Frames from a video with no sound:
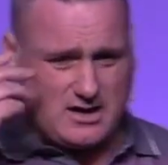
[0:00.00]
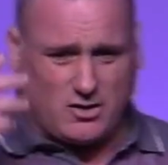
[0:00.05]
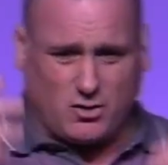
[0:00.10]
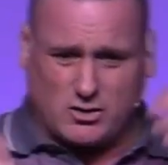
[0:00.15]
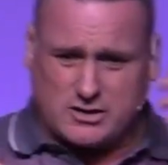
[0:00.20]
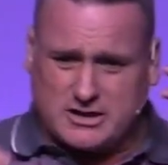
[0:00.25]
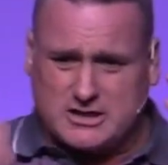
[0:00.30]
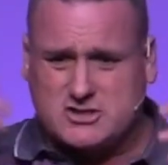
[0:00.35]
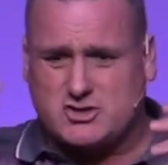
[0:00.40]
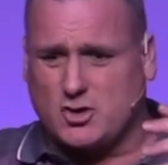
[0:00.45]

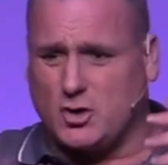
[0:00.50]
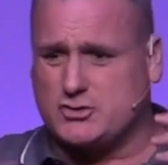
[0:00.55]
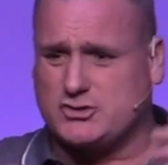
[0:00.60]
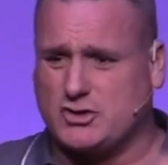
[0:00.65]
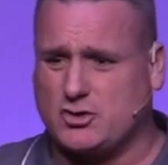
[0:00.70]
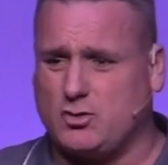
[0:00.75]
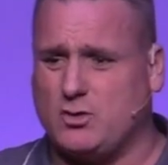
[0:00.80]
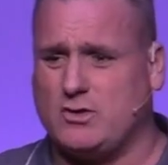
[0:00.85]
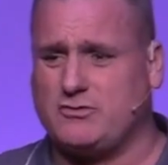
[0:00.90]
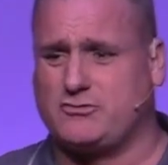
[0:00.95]
all these thoughts
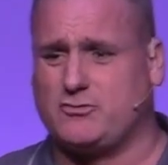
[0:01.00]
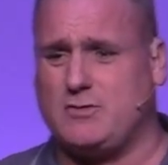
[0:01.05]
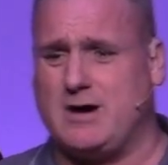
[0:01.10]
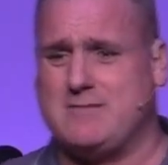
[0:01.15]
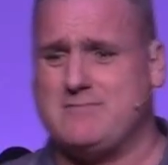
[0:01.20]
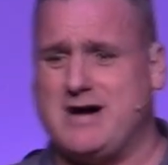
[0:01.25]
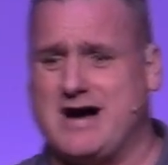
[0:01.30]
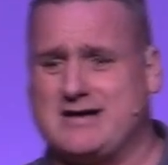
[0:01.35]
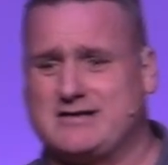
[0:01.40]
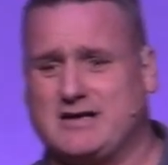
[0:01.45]
were going through
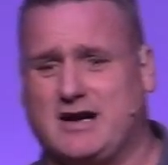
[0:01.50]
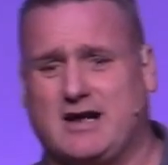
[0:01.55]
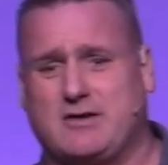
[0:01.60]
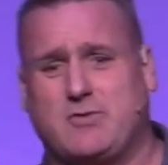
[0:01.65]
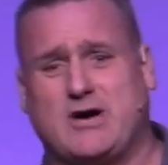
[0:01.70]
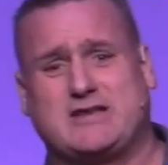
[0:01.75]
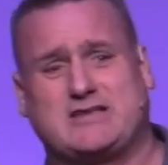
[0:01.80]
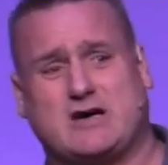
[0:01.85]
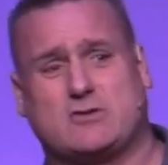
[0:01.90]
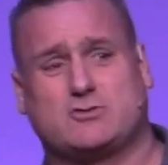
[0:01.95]
my mind, and I
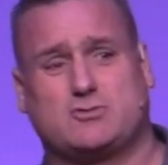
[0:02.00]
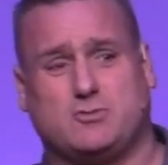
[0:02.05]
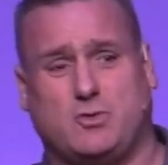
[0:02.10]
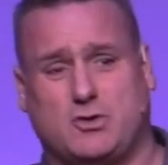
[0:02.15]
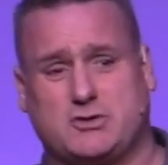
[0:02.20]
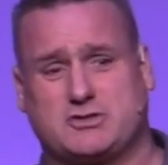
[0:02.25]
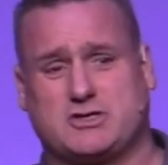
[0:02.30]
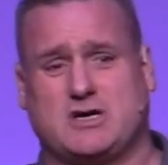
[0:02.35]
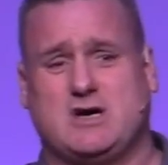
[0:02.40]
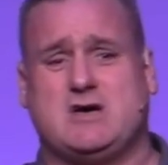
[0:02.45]
went down
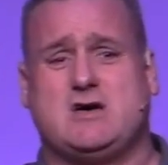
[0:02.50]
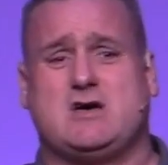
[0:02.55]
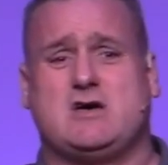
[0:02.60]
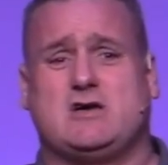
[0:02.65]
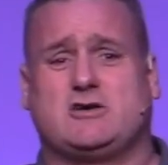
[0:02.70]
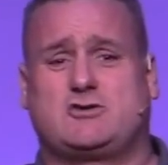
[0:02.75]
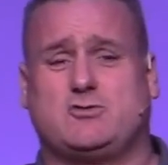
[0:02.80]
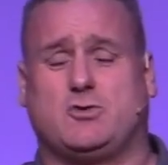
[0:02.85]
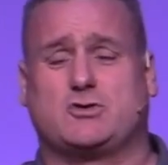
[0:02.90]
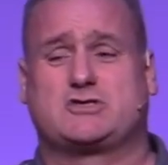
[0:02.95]
towards
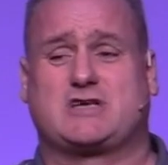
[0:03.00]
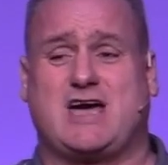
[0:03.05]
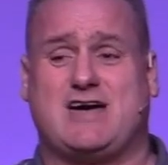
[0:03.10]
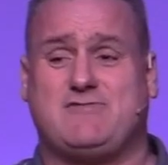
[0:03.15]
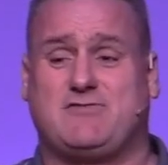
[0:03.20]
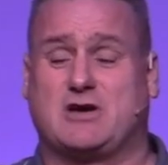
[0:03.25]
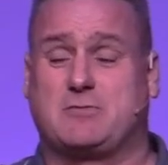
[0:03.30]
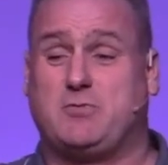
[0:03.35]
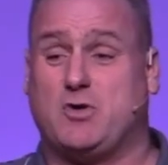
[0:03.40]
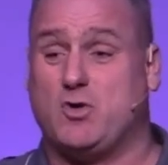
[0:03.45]

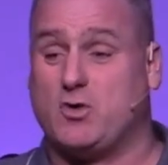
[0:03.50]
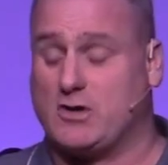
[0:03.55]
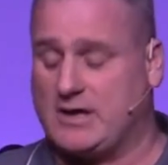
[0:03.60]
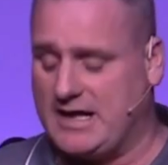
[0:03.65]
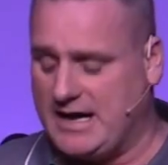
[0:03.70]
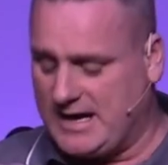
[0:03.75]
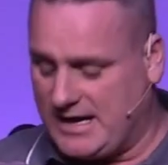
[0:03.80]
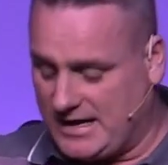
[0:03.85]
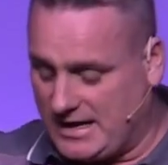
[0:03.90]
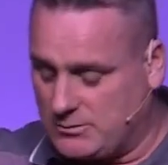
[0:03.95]
Kentrick Pool
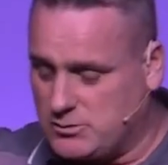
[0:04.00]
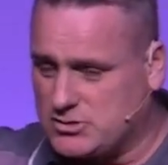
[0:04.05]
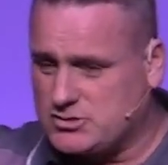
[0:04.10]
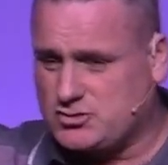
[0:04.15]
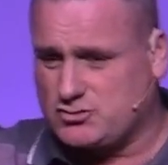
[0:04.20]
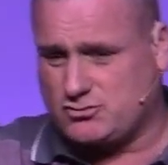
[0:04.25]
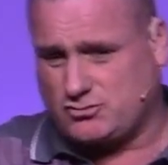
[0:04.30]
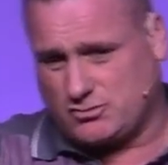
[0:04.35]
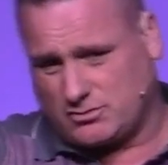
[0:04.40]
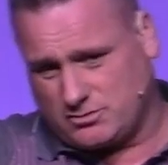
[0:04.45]
there, and I was
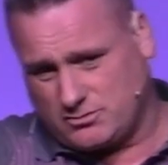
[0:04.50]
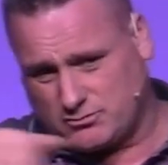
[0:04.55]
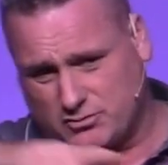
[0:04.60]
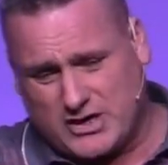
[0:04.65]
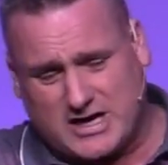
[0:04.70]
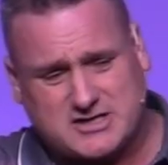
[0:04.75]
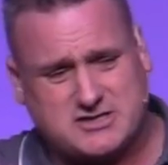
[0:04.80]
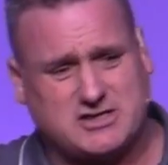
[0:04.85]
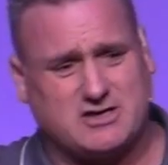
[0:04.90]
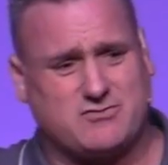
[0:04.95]

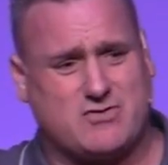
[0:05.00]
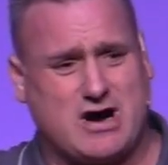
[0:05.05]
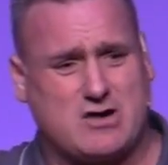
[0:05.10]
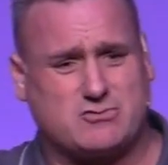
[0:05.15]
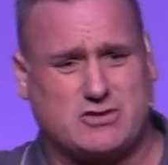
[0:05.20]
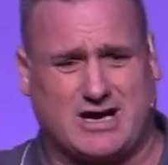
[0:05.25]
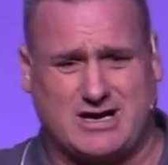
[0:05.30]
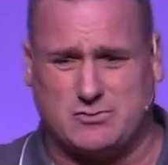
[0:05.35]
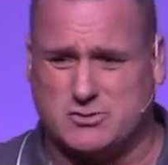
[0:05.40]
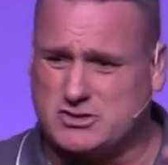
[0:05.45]
racing
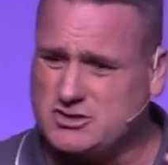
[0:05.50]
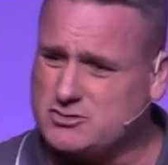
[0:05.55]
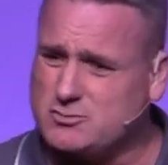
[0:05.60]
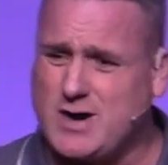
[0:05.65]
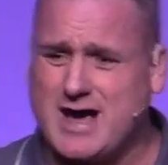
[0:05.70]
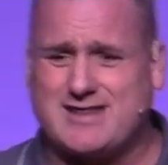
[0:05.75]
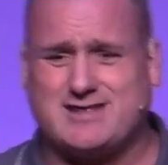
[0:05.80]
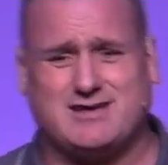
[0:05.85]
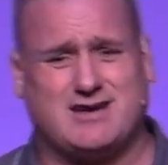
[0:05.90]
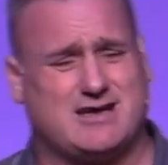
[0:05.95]
around, and I was
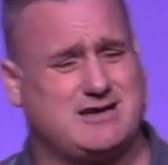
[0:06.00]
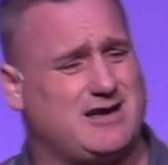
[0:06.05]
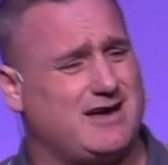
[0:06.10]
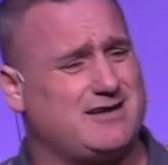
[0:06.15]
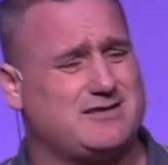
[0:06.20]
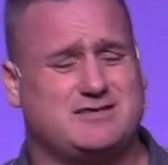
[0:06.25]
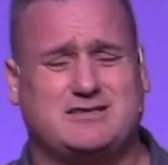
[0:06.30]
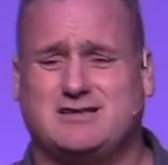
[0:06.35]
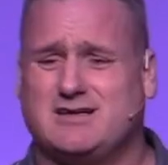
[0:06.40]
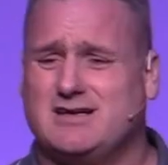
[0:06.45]
sweating. I
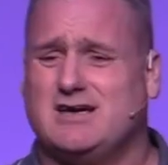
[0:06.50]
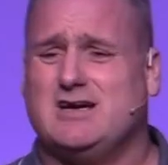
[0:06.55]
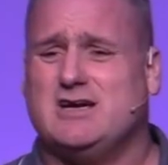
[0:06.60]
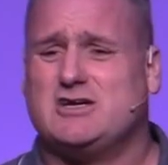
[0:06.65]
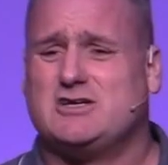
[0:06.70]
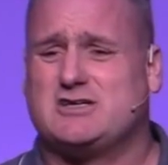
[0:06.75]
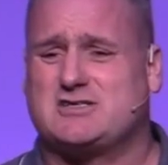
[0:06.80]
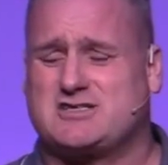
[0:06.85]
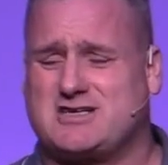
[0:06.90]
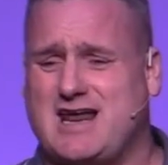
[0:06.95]
hadn't
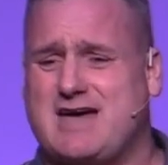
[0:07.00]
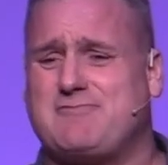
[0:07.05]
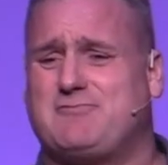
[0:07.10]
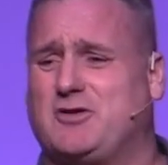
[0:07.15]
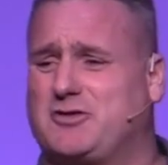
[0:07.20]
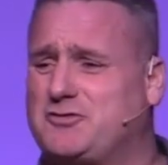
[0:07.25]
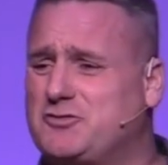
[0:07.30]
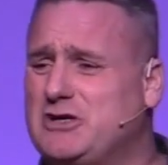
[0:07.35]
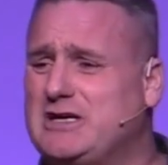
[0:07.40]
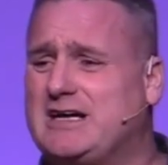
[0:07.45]
slept
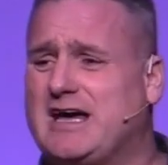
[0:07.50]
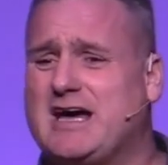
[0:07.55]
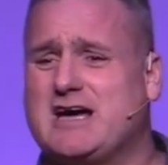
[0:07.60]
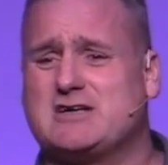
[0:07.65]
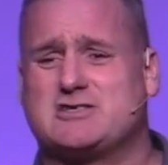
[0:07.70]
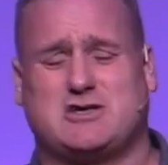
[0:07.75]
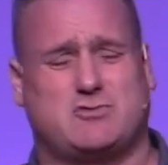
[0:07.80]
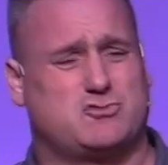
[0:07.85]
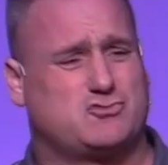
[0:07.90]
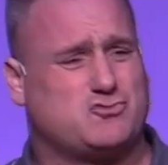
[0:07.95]
for 3
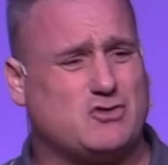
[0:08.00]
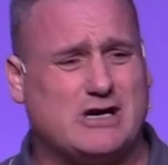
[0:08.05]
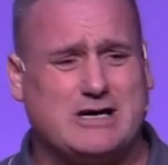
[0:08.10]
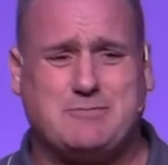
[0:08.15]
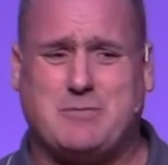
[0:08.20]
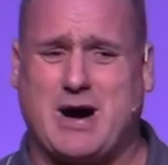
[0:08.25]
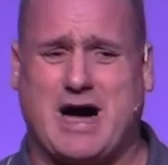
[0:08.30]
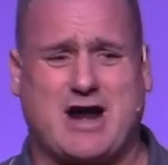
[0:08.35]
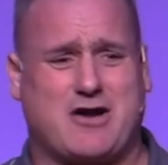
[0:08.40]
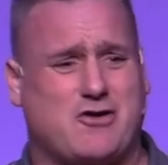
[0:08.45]
days. I was
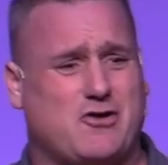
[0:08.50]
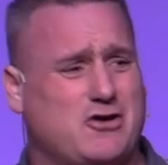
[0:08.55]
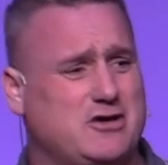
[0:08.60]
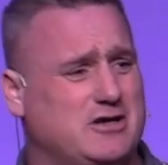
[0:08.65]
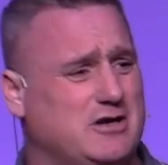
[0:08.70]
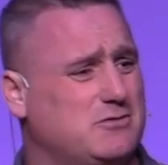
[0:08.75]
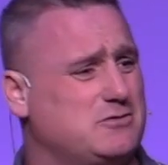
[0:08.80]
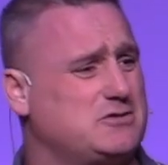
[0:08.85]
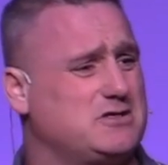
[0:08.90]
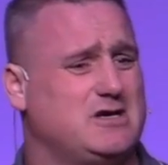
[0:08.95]
really paranoid.
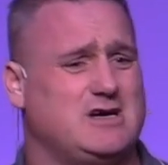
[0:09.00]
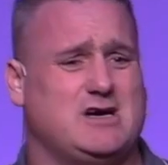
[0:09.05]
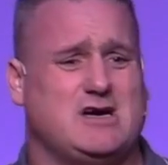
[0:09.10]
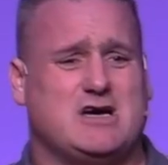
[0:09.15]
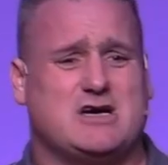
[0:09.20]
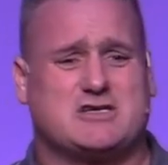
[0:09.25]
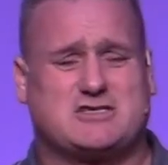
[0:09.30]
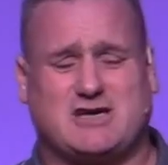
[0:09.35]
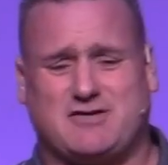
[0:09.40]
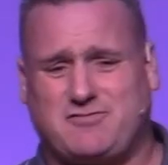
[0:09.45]
I was
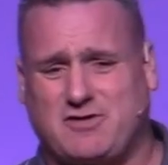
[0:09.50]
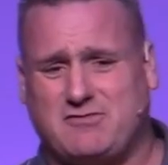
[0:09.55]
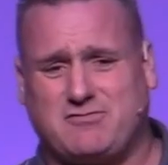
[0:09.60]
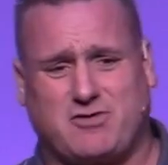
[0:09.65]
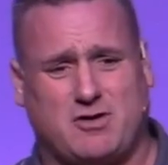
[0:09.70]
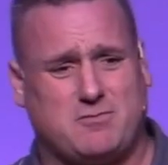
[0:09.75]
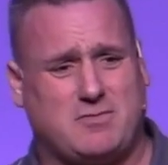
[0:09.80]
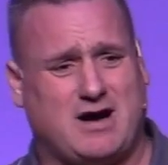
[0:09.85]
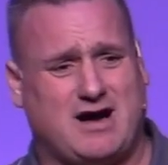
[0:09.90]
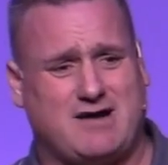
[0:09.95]
suffering
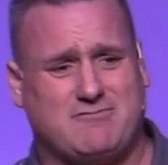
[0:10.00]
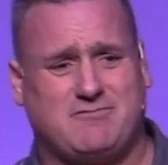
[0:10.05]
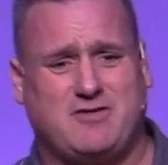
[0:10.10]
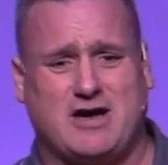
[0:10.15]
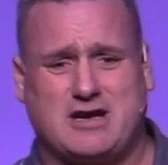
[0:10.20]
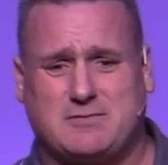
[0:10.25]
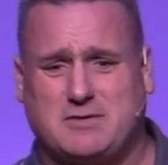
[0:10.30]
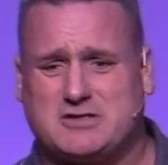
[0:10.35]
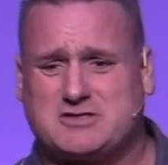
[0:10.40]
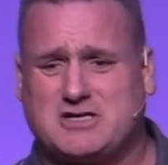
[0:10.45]
from
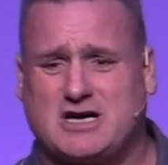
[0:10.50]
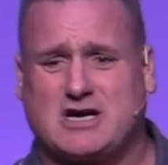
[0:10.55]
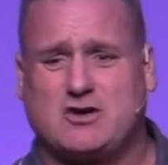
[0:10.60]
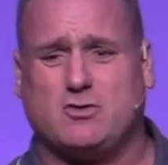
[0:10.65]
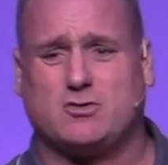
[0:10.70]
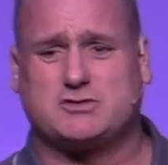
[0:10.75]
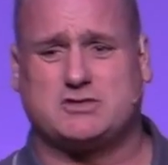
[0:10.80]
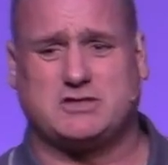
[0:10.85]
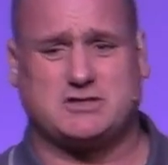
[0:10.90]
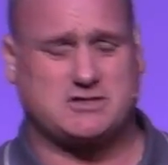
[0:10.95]
amphetamine
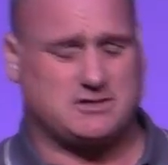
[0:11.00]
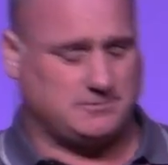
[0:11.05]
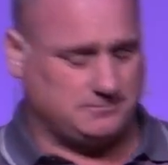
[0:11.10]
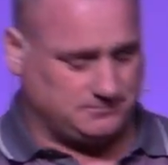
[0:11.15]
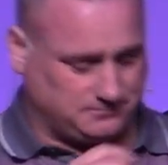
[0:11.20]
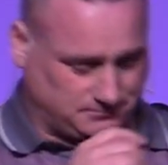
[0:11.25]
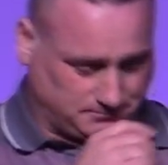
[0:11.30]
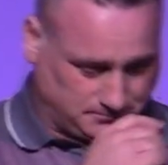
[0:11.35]
psychosis.